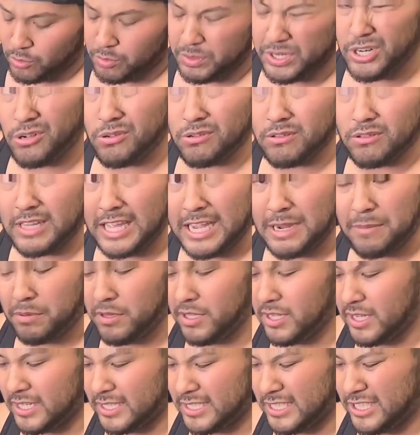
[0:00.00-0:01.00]
We don't
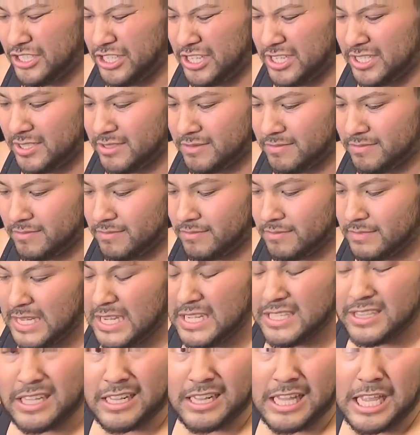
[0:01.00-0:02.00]
label it because it's just
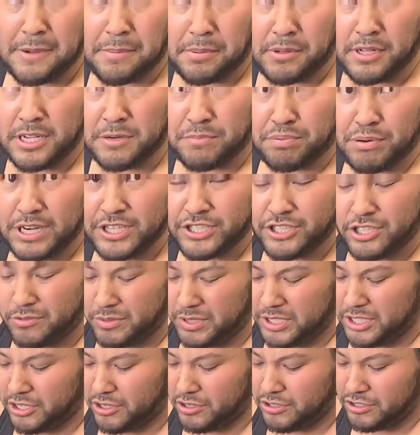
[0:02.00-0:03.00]
the labeling pressure
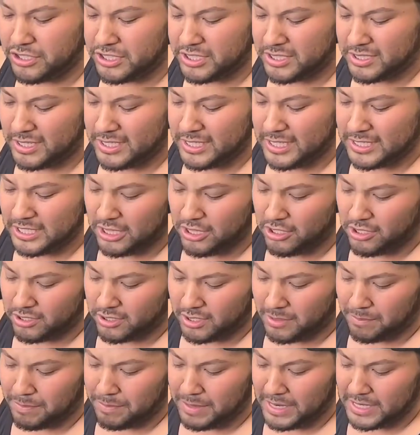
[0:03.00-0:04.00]
and return just it doesn't
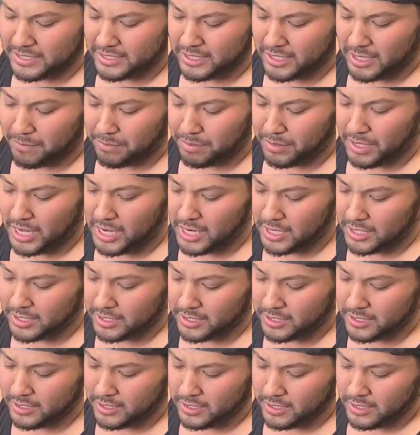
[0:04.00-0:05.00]
look the best on a block.
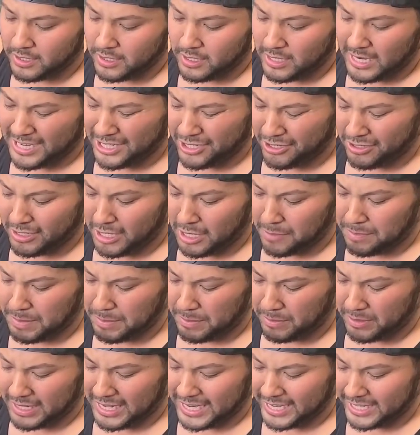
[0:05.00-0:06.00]
I know a lot of
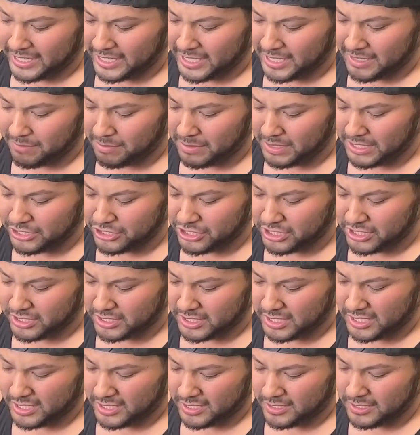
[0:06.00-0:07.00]
people like it, but it's
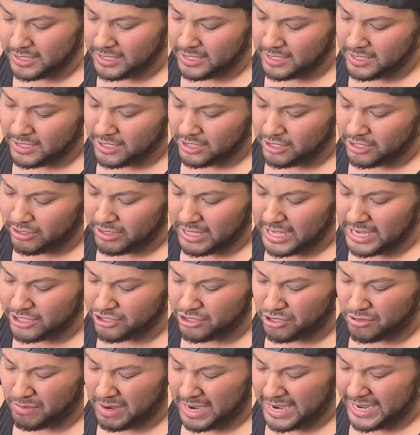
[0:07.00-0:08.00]
just the
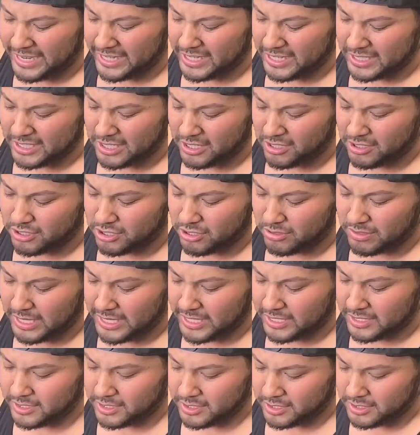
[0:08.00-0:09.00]
extra writing doesn't look so
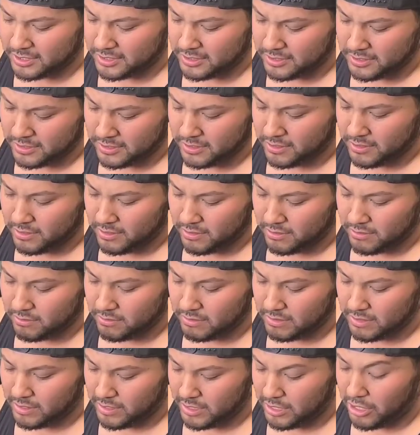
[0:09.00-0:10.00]
nice,
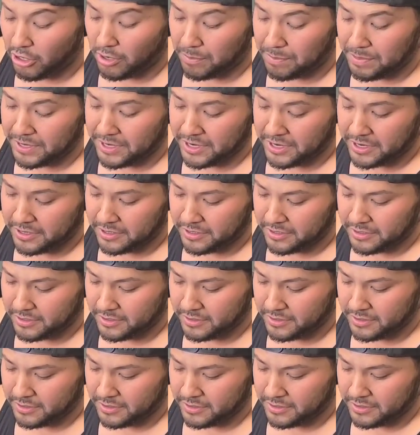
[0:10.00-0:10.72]
in our opinion.